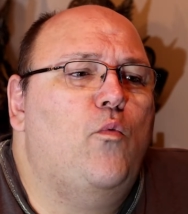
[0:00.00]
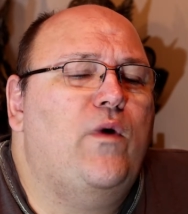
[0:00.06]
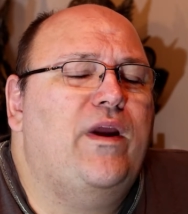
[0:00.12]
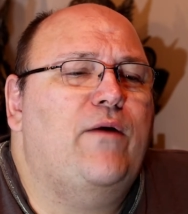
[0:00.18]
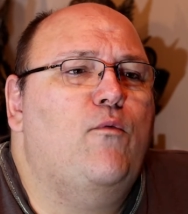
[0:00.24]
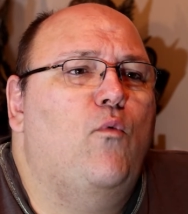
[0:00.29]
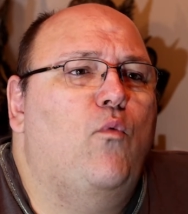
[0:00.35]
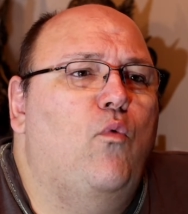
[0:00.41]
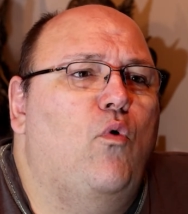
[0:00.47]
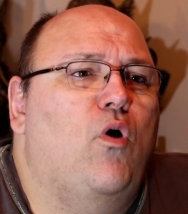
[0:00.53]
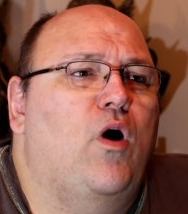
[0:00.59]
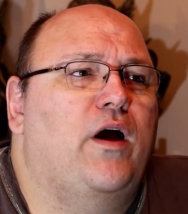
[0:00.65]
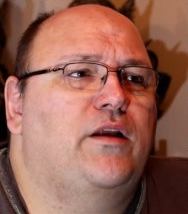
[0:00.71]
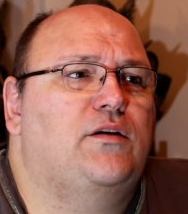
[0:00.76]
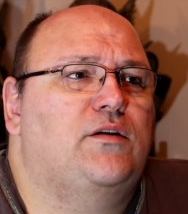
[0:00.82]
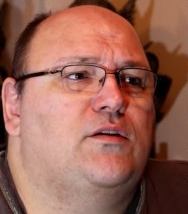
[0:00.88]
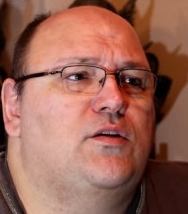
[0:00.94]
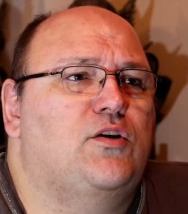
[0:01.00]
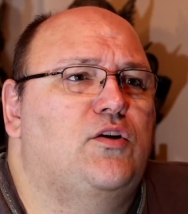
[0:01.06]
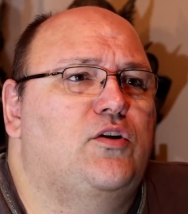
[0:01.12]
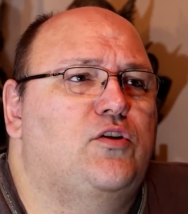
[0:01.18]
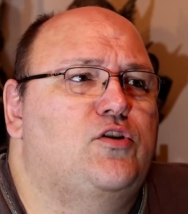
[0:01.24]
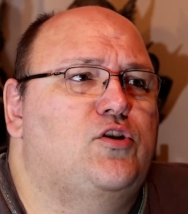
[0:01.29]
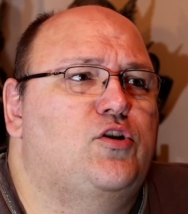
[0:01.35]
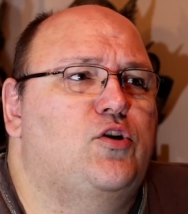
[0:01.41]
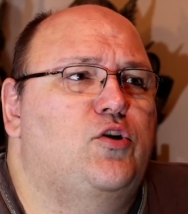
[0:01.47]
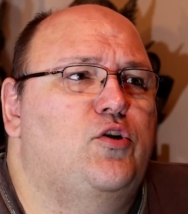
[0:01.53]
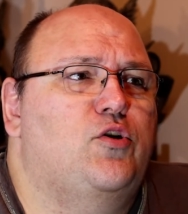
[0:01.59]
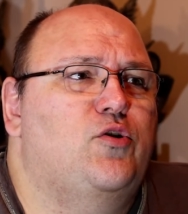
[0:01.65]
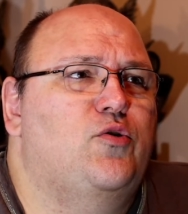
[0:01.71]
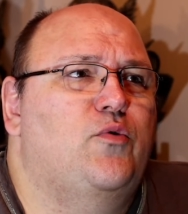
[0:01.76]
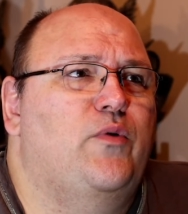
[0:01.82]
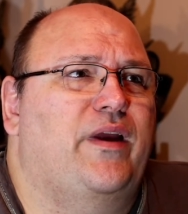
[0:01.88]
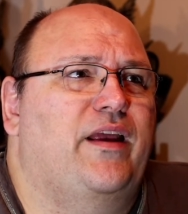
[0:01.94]
we want
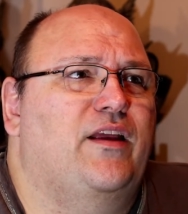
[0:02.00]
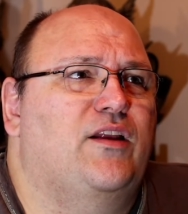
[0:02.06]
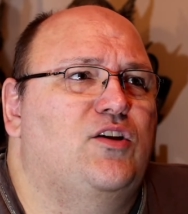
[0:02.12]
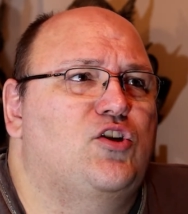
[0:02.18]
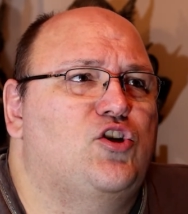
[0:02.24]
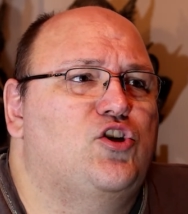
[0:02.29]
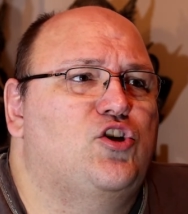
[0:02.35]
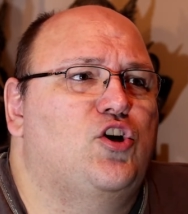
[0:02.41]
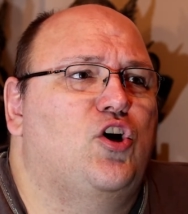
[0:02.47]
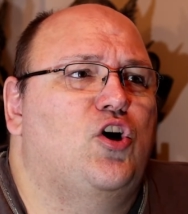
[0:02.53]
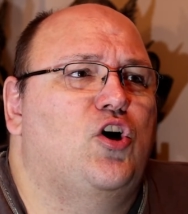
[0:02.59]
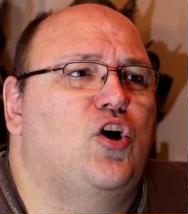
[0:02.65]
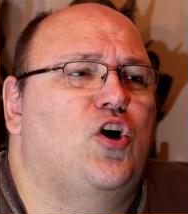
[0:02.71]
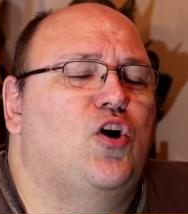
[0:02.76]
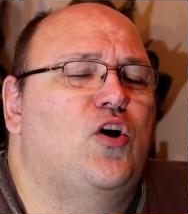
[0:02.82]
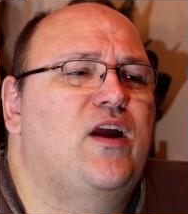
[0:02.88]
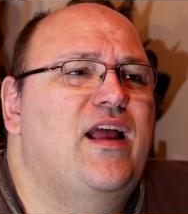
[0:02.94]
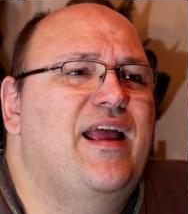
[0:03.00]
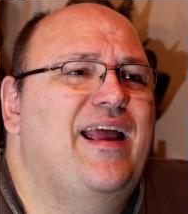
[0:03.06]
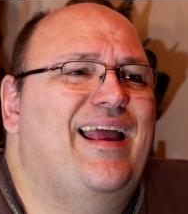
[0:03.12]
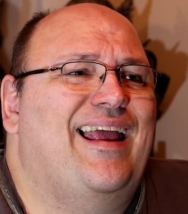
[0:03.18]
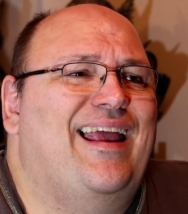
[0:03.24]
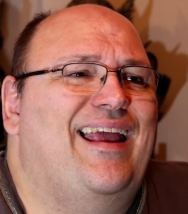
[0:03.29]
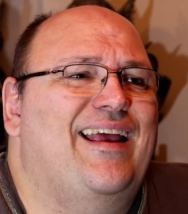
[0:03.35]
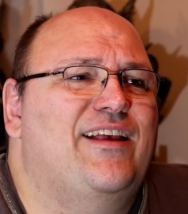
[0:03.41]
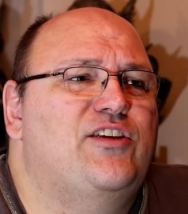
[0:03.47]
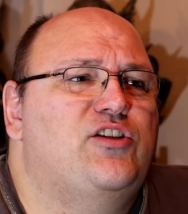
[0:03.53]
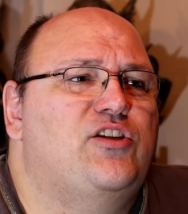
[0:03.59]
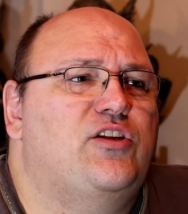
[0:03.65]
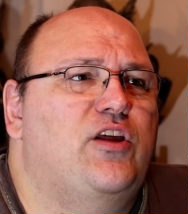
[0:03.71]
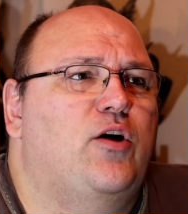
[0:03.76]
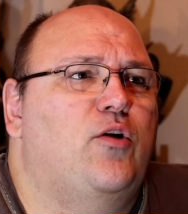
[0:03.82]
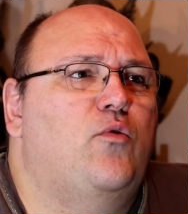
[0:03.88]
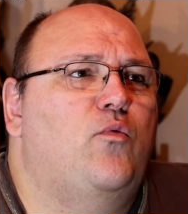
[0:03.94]
to ensure is
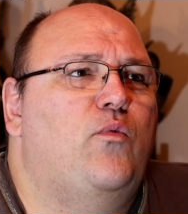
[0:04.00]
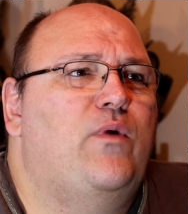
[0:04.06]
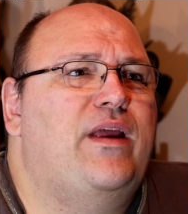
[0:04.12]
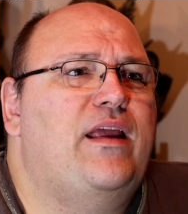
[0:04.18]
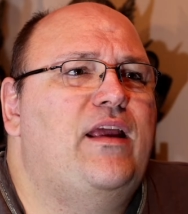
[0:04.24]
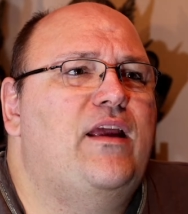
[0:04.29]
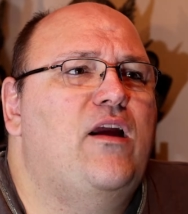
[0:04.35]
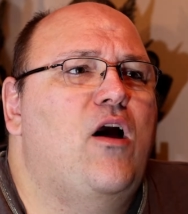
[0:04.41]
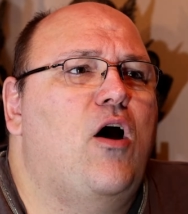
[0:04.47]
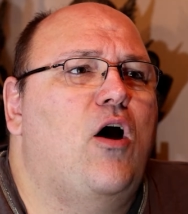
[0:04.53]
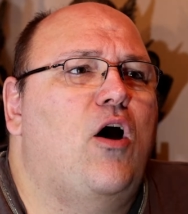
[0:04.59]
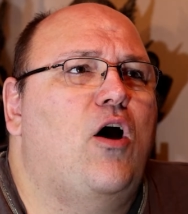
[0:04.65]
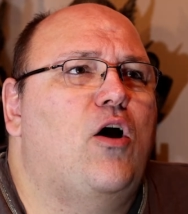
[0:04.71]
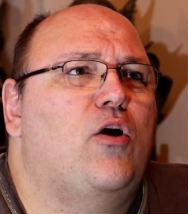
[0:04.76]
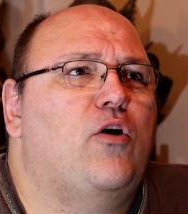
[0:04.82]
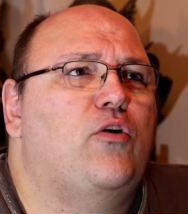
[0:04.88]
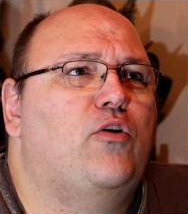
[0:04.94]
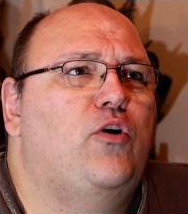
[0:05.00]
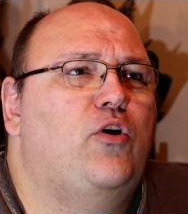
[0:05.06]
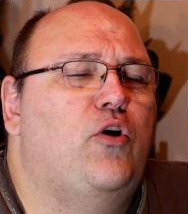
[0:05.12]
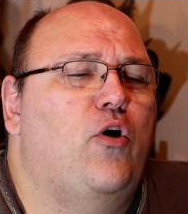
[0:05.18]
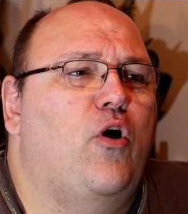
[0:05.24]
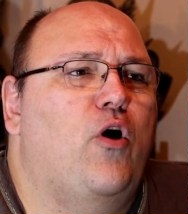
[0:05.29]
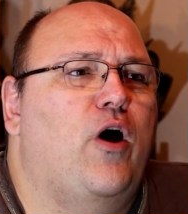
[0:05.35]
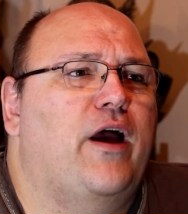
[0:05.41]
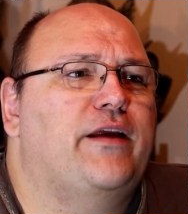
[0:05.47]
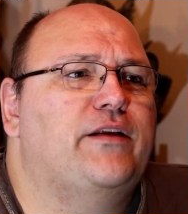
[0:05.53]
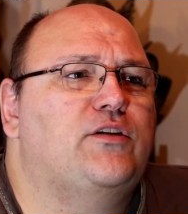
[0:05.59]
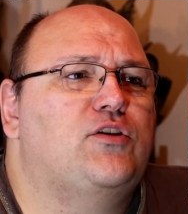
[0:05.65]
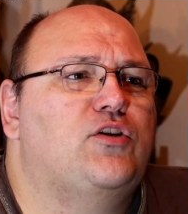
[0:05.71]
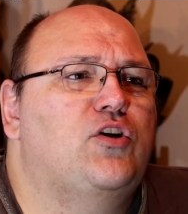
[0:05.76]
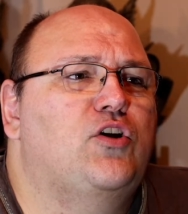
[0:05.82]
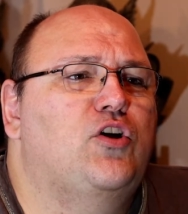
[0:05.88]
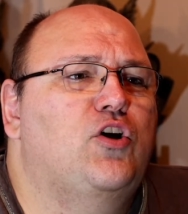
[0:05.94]
that we are
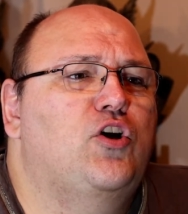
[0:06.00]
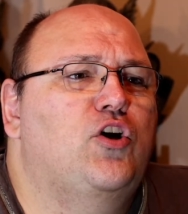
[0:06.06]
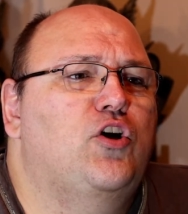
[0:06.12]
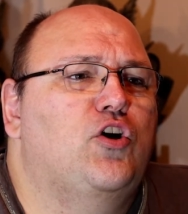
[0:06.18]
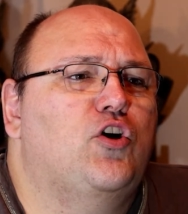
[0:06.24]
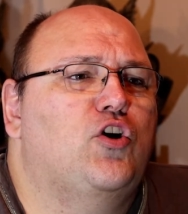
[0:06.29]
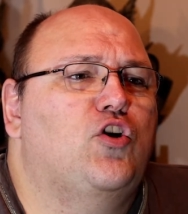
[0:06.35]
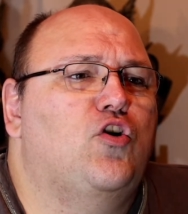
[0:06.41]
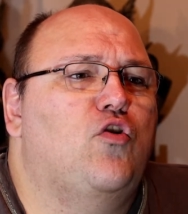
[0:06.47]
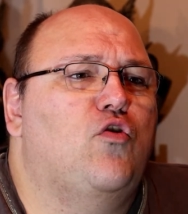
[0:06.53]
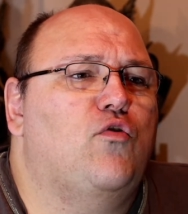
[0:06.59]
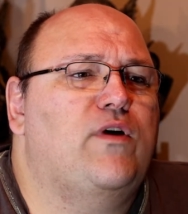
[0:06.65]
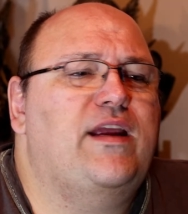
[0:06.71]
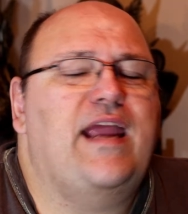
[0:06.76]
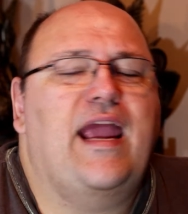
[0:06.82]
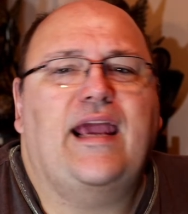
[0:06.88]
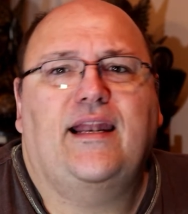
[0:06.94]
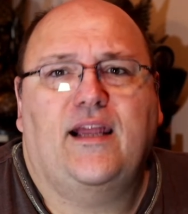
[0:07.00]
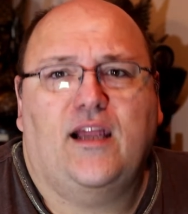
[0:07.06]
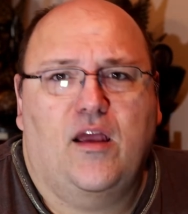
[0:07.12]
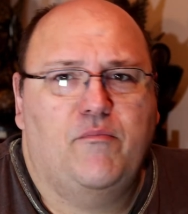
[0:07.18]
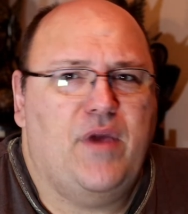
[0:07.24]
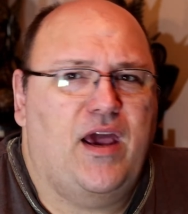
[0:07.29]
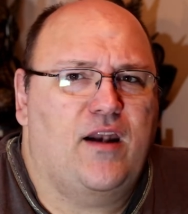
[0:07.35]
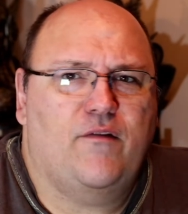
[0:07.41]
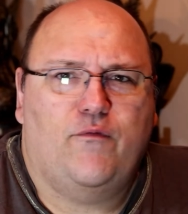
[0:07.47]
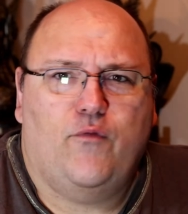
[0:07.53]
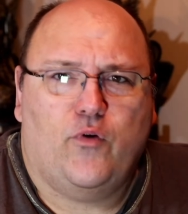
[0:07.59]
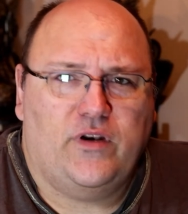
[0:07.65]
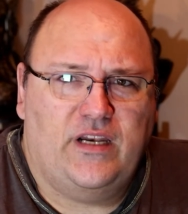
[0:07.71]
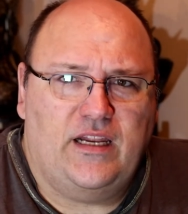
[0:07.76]
not creating a metaphor.